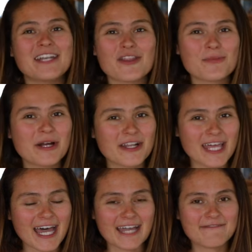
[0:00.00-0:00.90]
Another part of
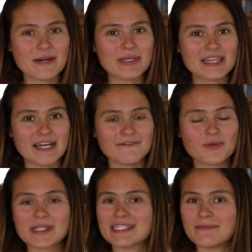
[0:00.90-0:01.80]
the Hive that we
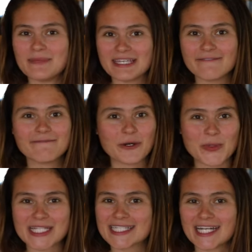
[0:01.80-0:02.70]
loved was the big
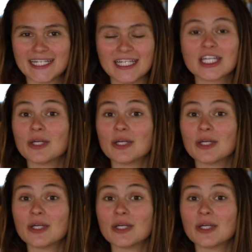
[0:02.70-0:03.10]
focus on